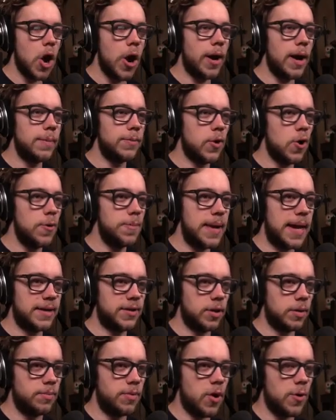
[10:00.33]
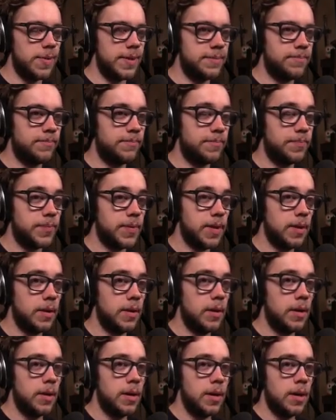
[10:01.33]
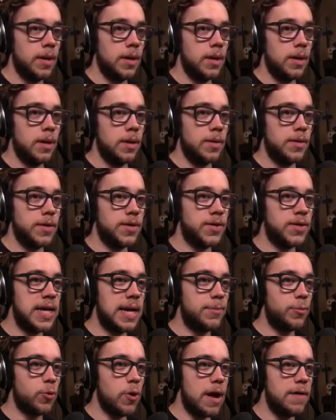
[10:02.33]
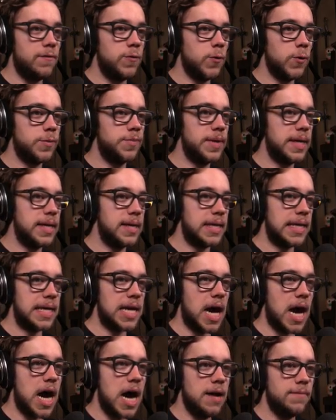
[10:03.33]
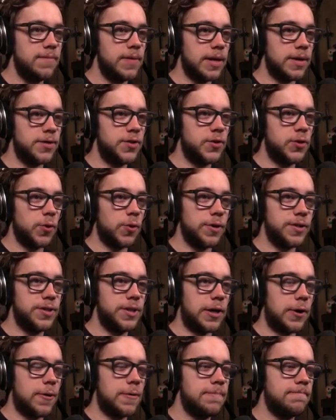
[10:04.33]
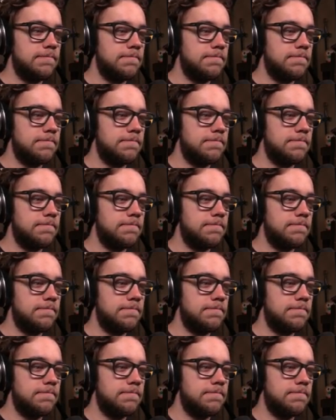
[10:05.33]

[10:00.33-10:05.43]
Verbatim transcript: right, I'm going back to the Bowman. The sniper rifle would be the obvious choice here.